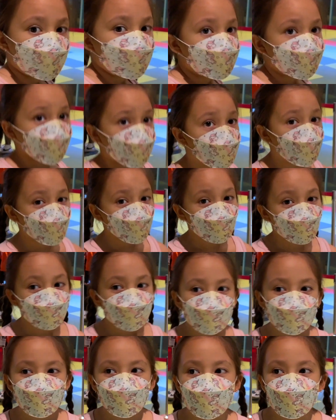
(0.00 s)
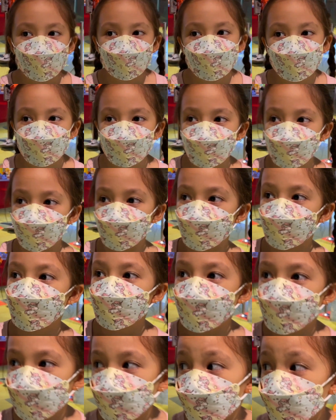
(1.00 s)
The Omnitheatre was
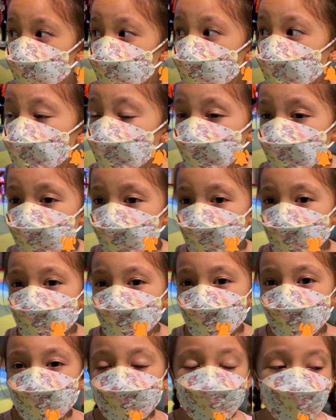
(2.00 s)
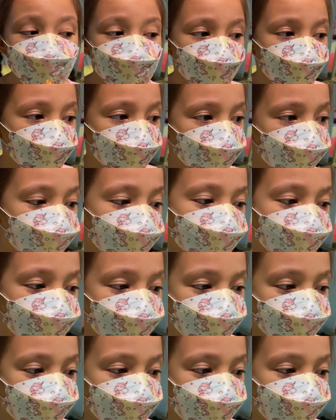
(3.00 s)
good. We watched the whole